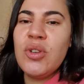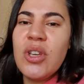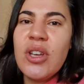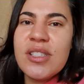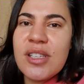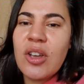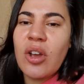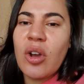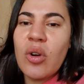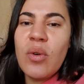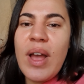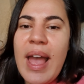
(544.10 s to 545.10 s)
years
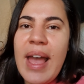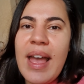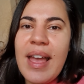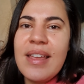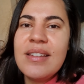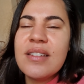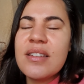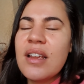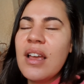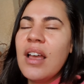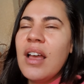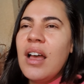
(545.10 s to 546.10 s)
ago and
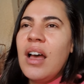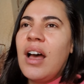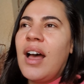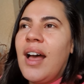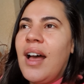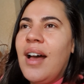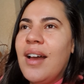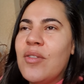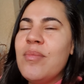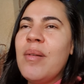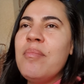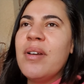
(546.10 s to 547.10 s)
I
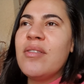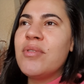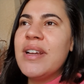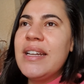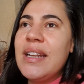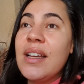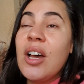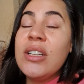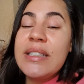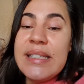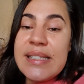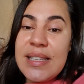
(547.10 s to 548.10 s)
remember reading
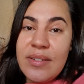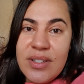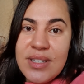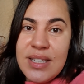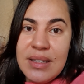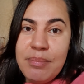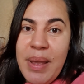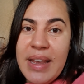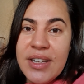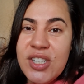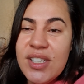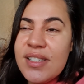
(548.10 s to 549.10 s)
only 17
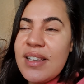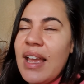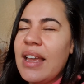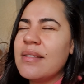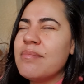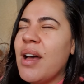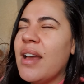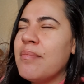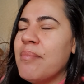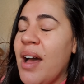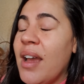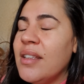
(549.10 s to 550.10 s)
pages and my
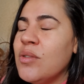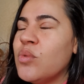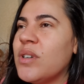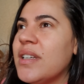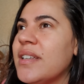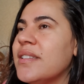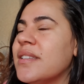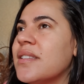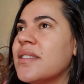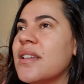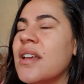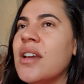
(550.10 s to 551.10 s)
mind
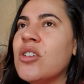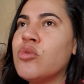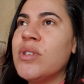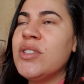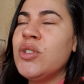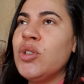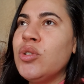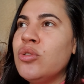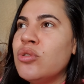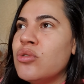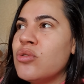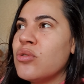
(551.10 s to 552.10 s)
was
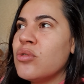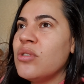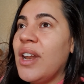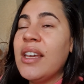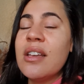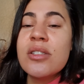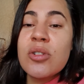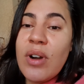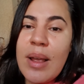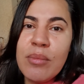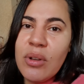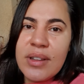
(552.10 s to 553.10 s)
reduced to like a
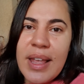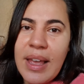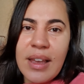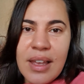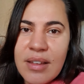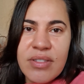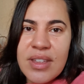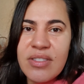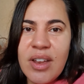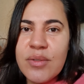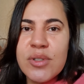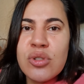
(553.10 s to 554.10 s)
scrambled egg. I think
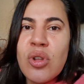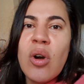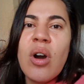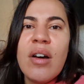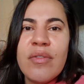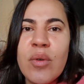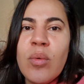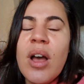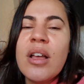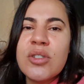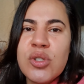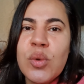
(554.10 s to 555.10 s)
there is no other
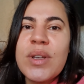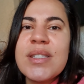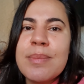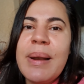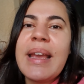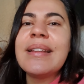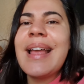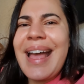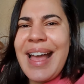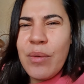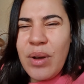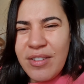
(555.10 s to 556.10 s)
words to explain
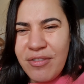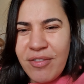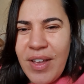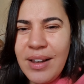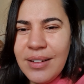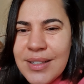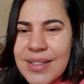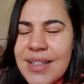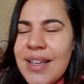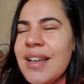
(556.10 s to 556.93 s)
how I felt.